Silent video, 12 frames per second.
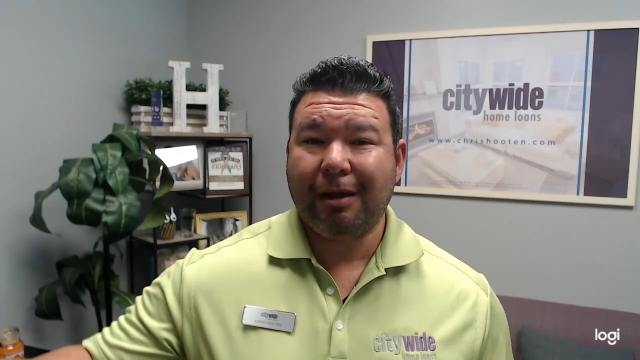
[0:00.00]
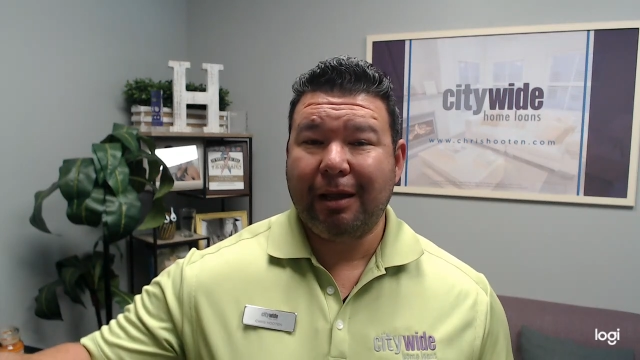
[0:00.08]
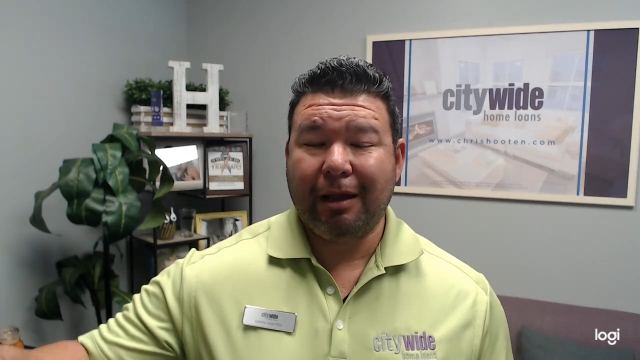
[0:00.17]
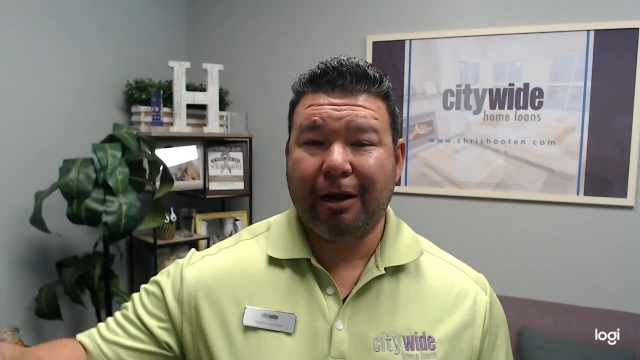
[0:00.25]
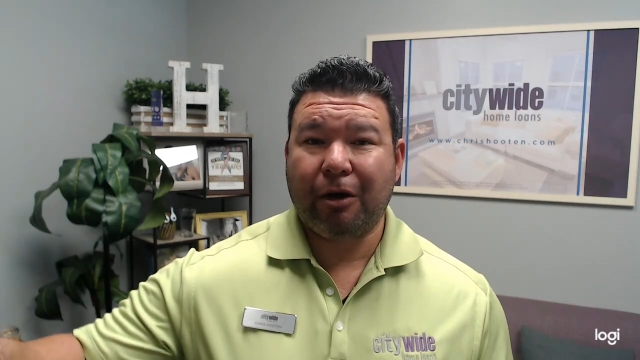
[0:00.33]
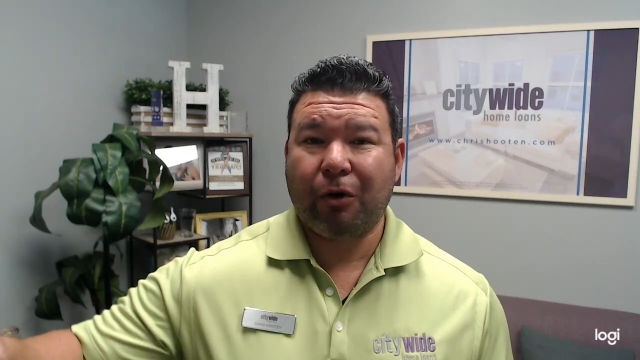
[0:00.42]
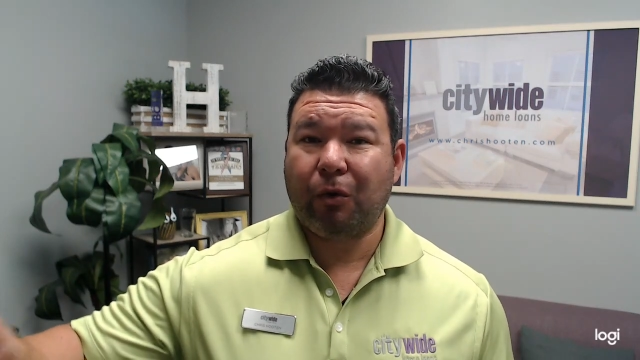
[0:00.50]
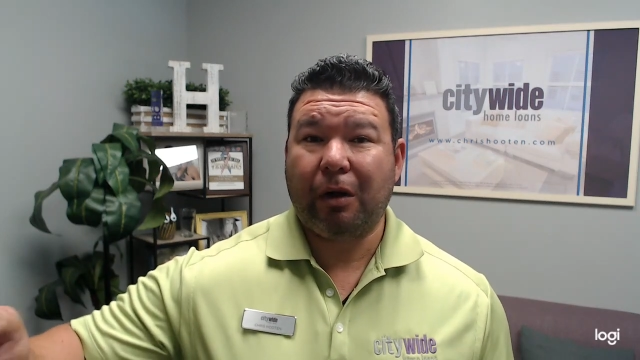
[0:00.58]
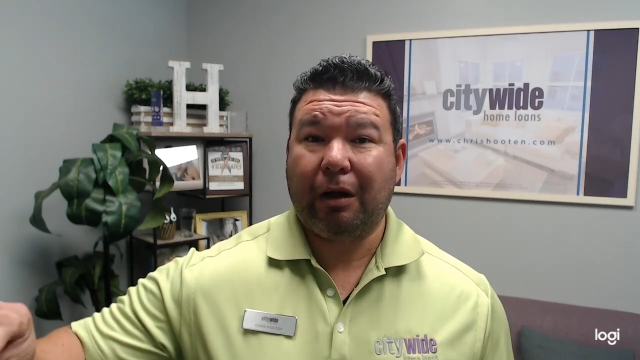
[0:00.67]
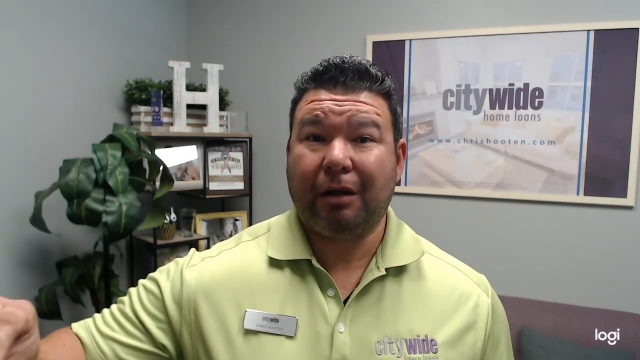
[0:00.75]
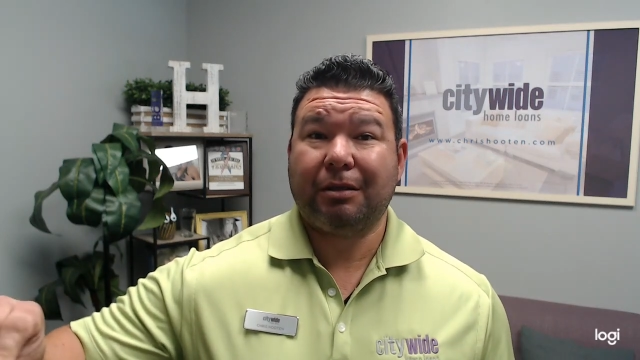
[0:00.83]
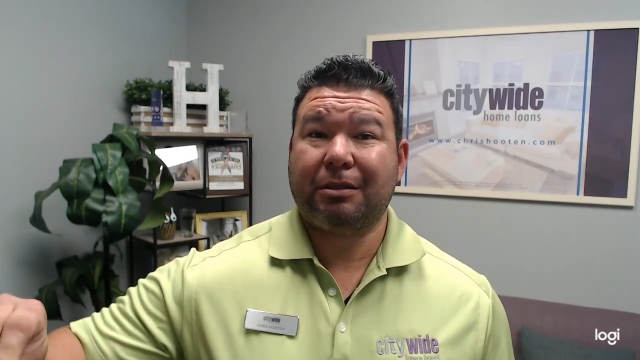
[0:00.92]
you know,
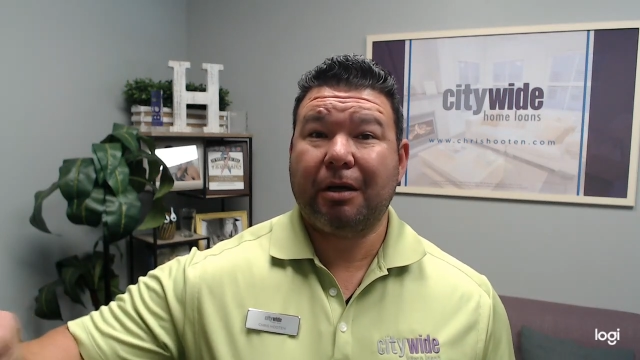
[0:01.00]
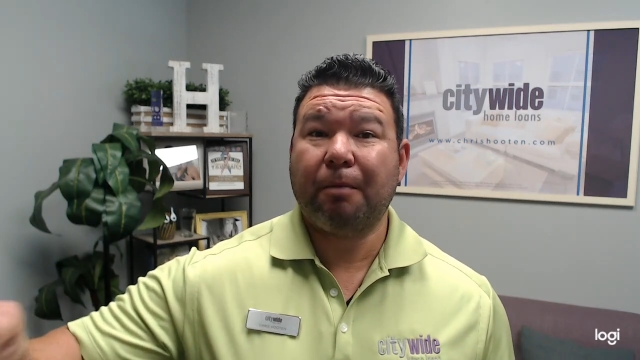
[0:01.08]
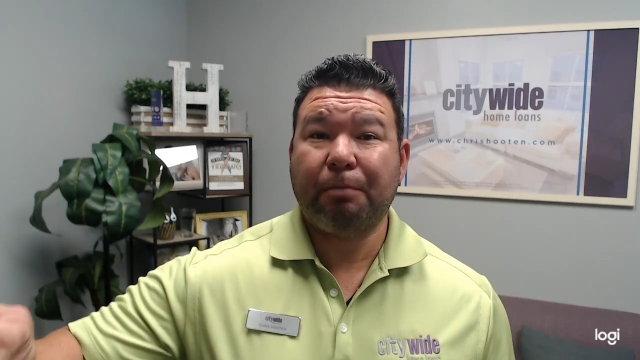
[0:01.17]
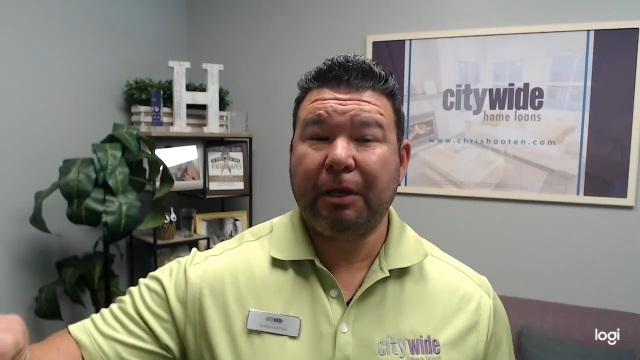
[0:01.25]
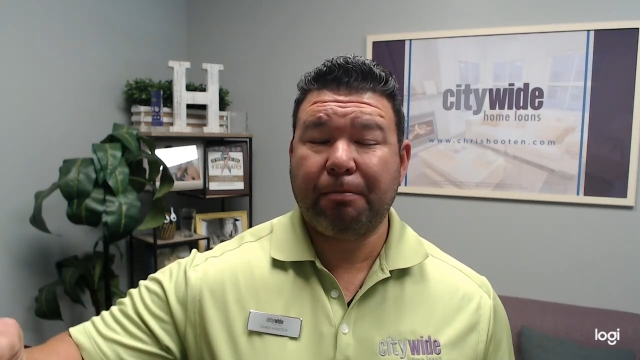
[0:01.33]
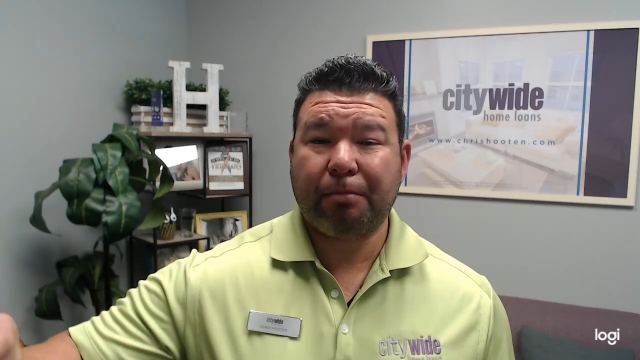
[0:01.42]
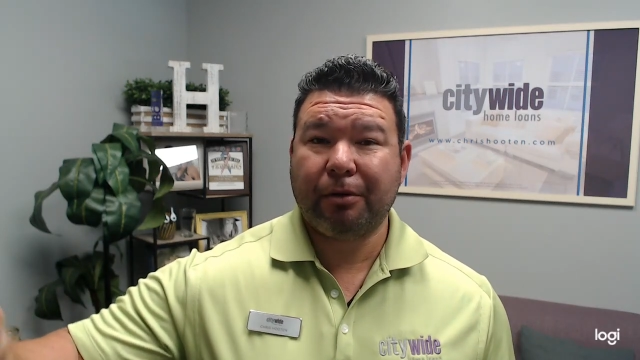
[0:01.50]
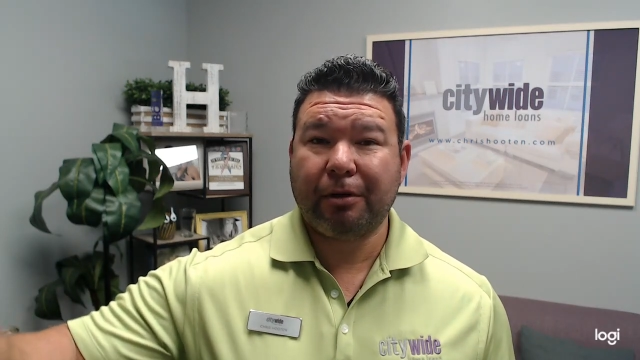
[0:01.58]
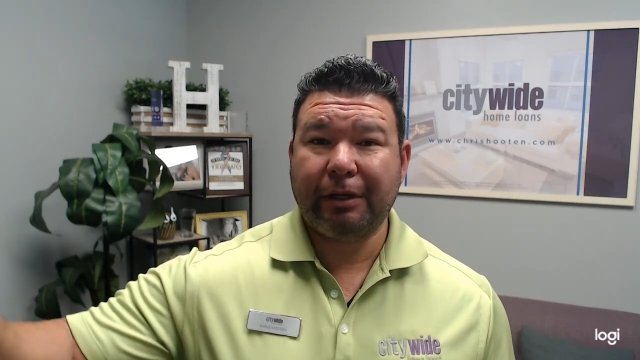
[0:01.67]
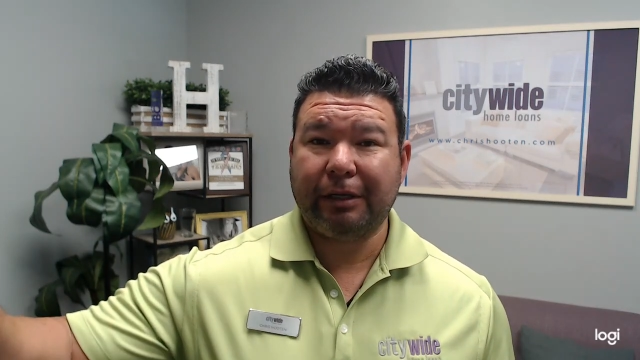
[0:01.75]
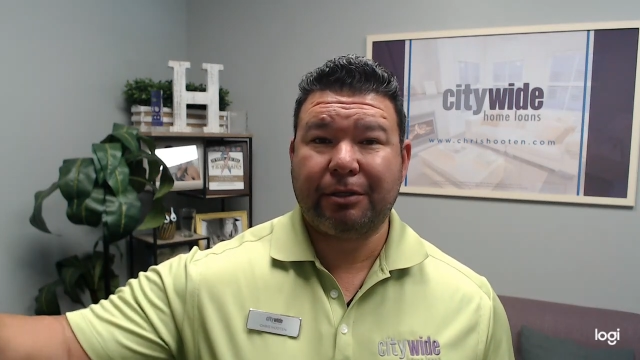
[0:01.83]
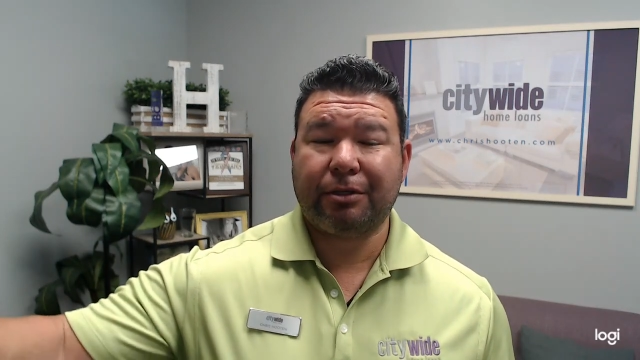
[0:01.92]
some people
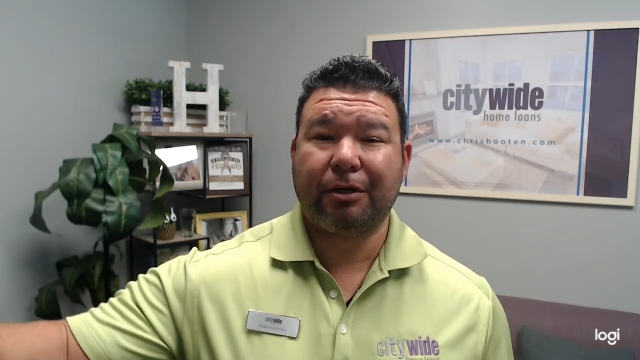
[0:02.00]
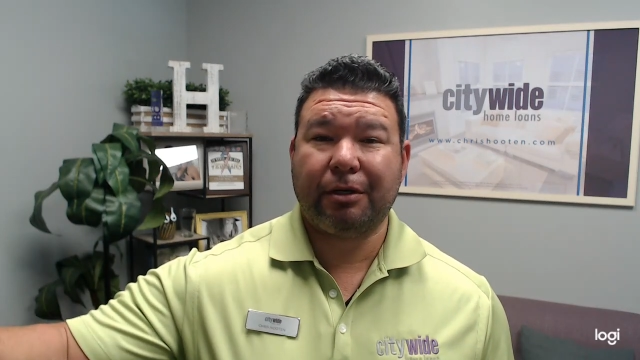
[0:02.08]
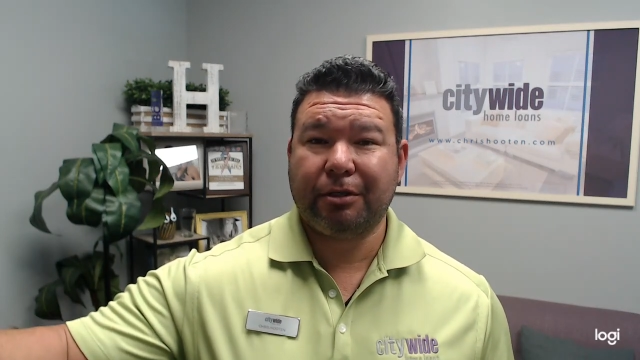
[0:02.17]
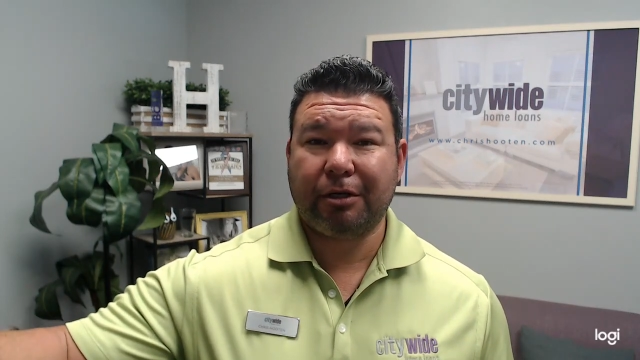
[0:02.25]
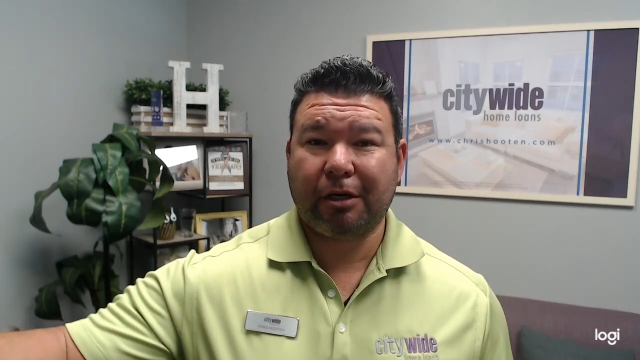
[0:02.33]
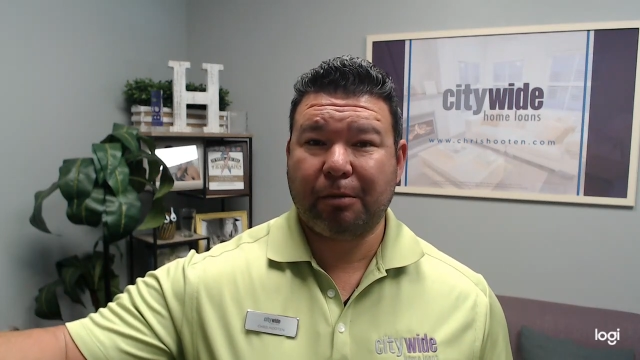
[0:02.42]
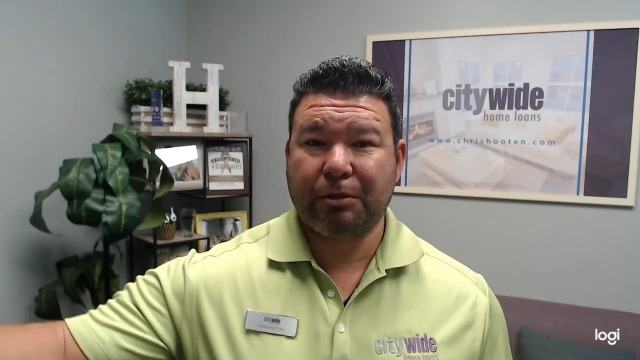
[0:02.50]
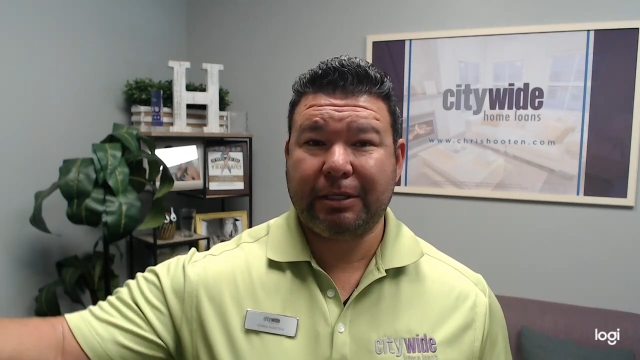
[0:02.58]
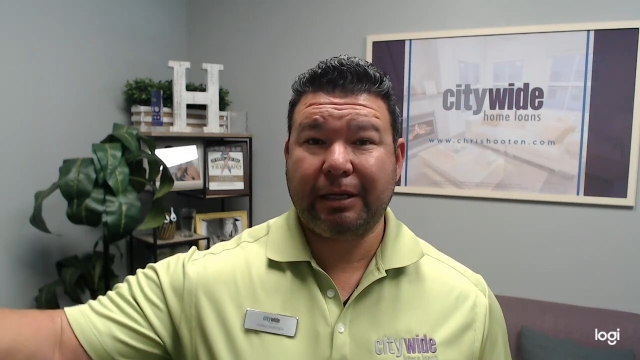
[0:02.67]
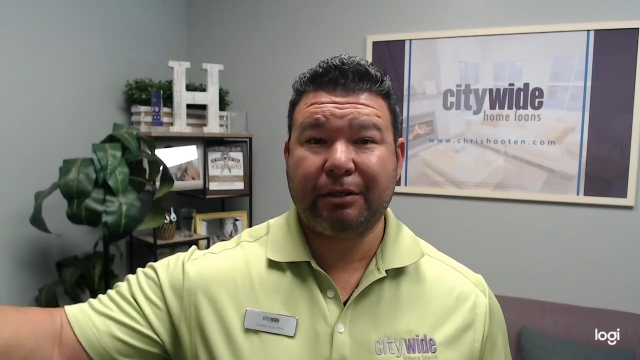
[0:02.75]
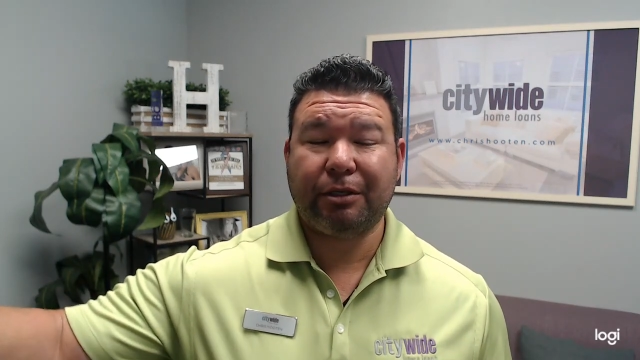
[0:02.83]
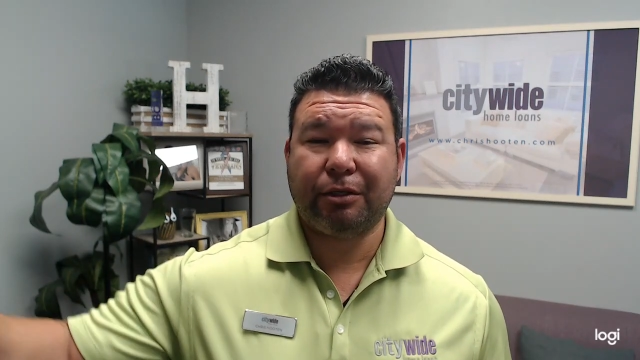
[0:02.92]
in certain
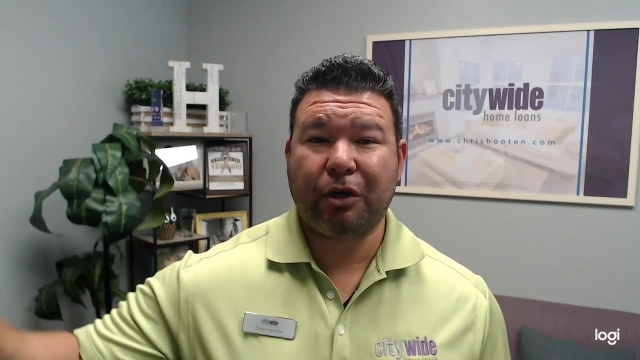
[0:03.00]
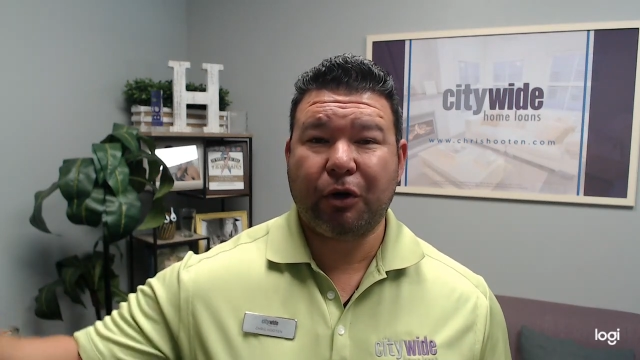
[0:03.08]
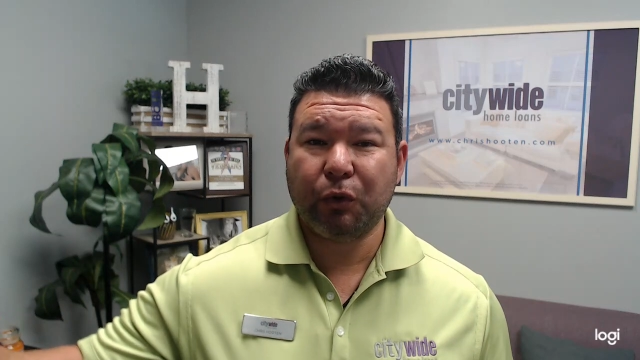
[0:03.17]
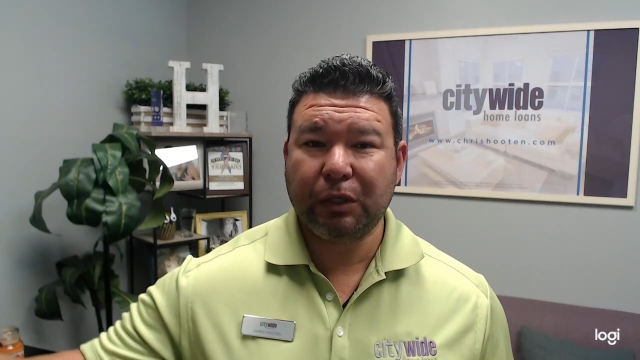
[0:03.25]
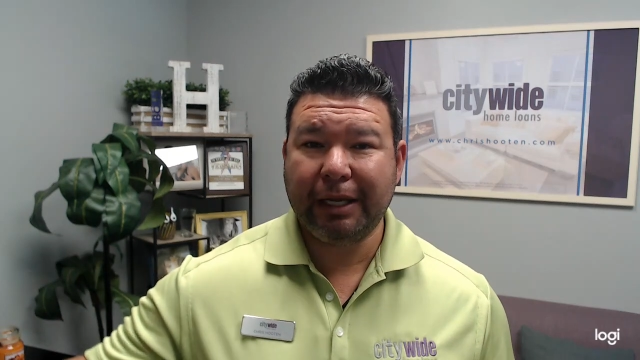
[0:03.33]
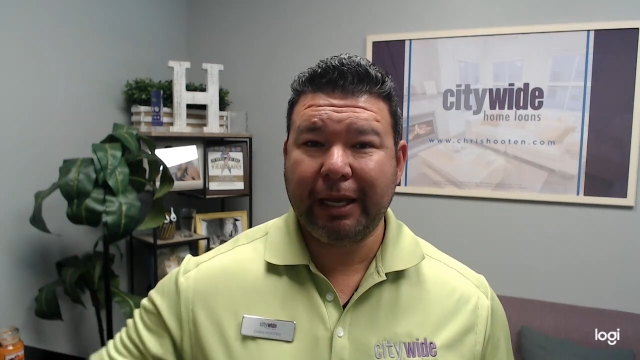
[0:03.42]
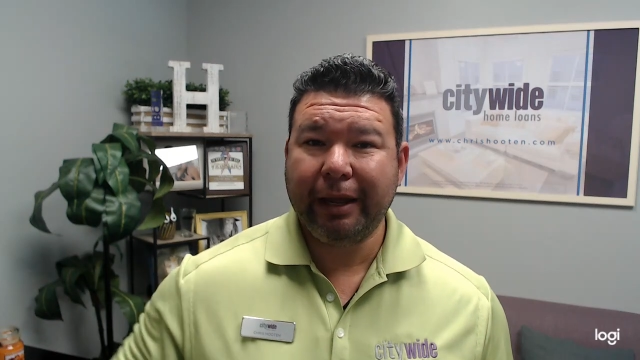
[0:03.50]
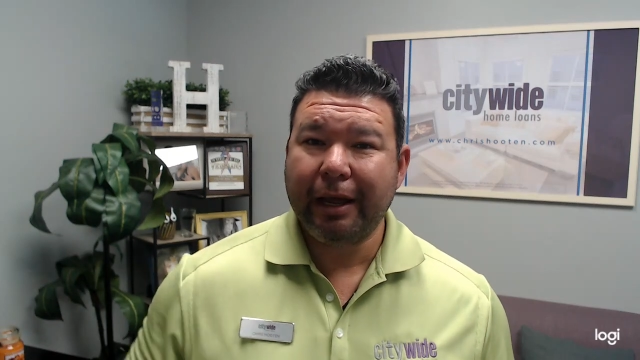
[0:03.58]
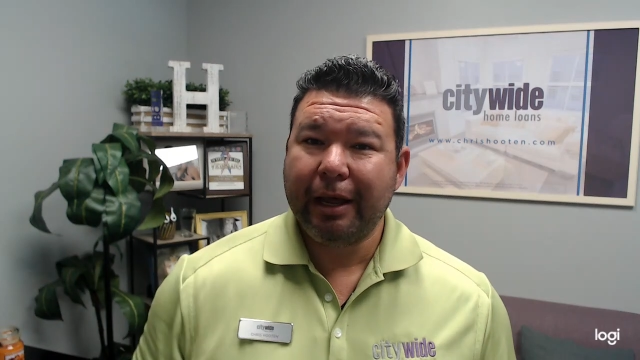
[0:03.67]
circumstances only.